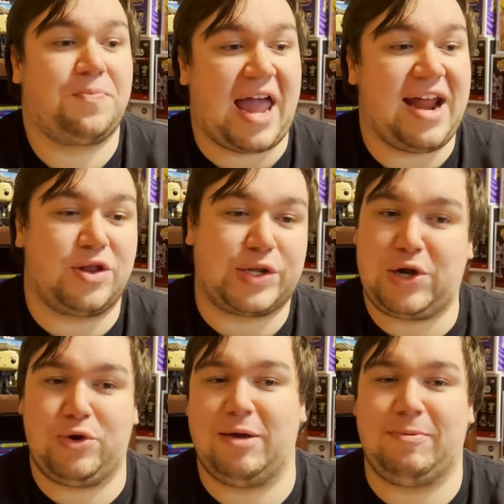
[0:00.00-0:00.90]
kind of
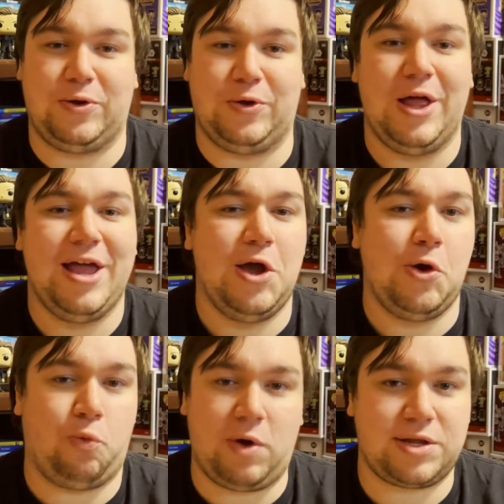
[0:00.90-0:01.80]
stereotypical
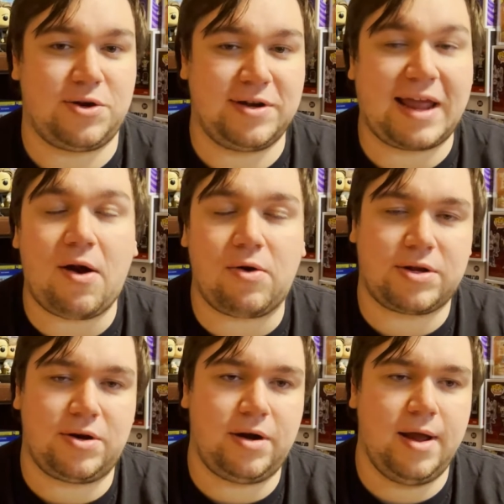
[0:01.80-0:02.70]
Western
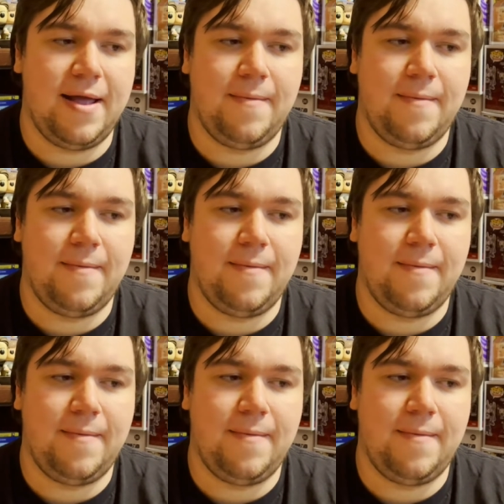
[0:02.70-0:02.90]
character.